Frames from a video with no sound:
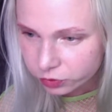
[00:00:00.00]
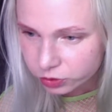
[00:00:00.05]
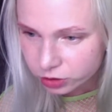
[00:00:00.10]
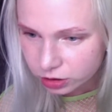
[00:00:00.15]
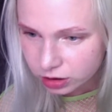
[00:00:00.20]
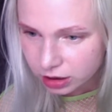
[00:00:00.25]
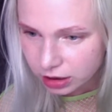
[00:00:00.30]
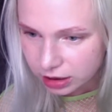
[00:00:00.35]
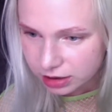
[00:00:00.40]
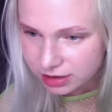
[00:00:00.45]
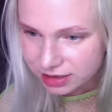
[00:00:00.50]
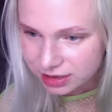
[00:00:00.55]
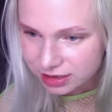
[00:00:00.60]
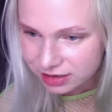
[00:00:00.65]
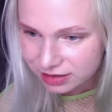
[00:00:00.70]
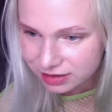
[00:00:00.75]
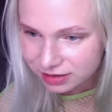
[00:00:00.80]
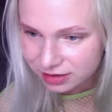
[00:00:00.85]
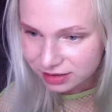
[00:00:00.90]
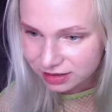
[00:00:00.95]
Full photo
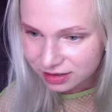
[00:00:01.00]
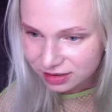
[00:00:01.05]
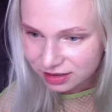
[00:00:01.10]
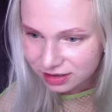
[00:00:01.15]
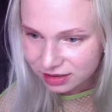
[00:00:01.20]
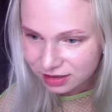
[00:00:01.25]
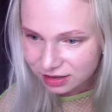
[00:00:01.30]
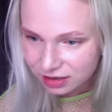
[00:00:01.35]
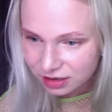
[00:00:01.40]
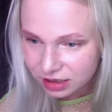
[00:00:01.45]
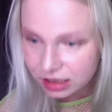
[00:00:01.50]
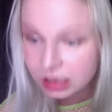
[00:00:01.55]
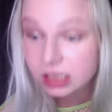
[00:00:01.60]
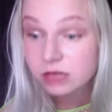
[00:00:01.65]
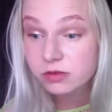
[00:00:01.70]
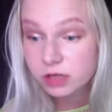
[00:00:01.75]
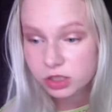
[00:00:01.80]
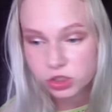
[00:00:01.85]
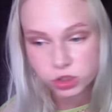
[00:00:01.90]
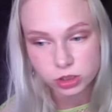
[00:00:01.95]
cards.
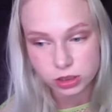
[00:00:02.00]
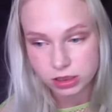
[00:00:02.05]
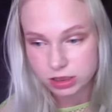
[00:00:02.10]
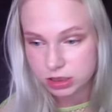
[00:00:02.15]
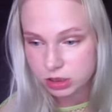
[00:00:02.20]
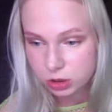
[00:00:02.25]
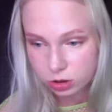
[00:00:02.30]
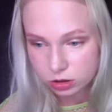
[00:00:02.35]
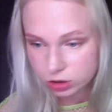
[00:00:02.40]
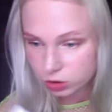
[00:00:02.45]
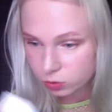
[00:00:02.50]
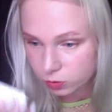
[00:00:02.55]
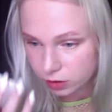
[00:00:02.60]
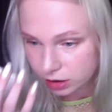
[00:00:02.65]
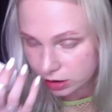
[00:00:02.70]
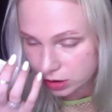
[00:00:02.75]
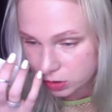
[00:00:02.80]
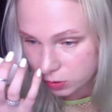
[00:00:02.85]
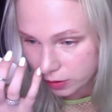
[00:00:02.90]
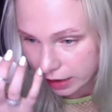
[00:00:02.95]
Individuals,
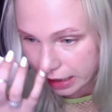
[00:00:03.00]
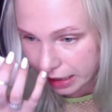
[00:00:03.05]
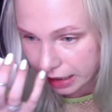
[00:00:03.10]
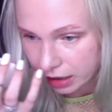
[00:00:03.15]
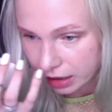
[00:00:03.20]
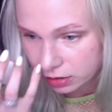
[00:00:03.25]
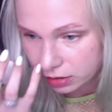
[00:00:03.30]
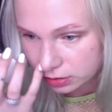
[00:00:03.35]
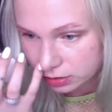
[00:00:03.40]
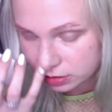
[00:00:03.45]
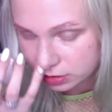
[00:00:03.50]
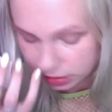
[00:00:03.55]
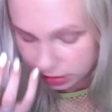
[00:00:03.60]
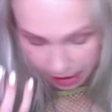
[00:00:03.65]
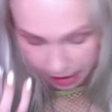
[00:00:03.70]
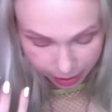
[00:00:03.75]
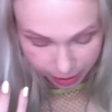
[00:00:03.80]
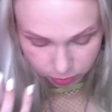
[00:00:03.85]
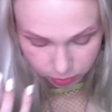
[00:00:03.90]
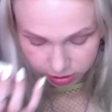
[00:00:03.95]
not units, okay.
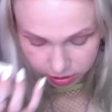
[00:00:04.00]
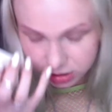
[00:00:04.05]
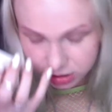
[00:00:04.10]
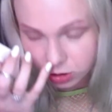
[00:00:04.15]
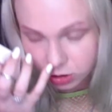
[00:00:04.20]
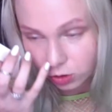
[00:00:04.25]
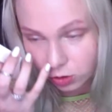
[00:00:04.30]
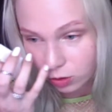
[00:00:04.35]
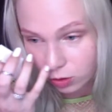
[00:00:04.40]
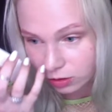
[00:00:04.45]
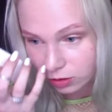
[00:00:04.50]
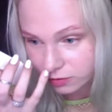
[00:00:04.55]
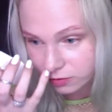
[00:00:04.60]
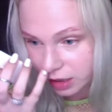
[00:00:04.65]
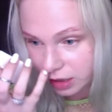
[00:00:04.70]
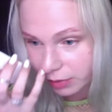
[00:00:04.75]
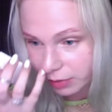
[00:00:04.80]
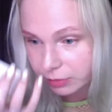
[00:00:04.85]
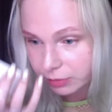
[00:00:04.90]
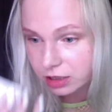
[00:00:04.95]
I already saw
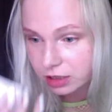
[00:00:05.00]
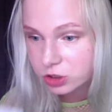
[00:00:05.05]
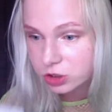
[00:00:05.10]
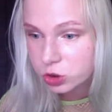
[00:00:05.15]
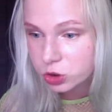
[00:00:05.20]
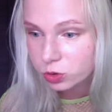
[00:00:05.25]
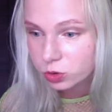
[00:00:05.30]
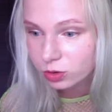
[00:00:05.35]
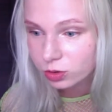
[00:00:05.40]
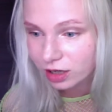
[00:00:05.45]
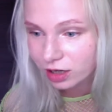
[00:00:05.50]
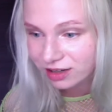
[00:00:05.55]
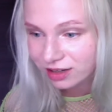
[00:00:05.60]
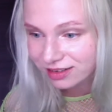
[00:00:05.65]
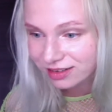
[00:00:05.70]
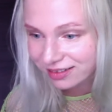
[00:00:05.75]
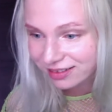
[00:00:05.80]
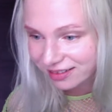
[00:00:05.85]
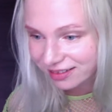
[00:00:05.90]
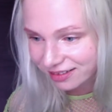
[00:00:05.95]
all of them. I'm going to show
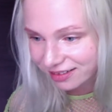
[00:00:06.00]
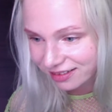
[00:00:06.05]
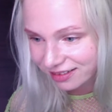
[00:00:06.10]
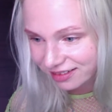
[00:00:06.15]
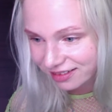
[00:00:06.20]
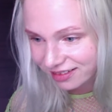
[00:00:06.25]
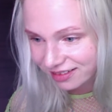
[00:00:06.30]
you now.